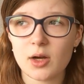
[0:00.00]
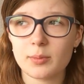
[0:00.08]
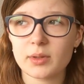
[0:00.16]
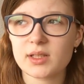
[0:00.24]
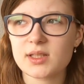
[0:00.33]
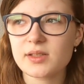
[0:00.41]

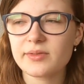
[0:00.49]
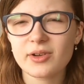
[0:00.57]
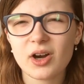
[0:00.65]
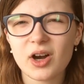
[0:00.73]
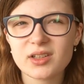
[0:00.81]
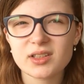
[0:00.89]
But it's even
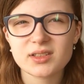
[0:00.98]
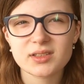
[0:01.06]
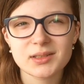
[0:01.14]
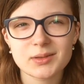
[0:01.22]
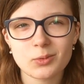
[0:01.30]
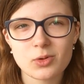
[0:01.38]
harder
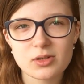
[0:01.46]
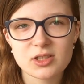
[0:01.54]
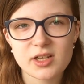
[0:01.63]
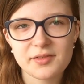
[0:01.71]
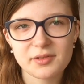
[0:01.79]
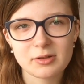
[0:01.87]
to watch
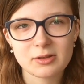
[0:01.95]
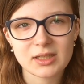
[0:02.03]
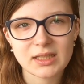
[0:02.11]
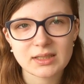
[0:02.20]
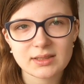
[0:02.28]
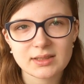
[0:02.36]
everyone
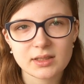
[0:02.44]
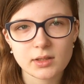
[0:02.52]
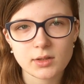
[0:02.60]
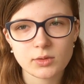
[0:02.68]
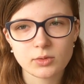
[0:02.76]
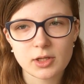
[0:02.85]
else
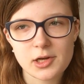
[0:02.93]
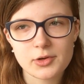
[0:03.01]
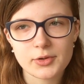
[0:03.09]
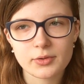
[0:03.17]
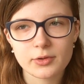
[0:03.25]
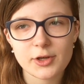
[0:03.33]
that you know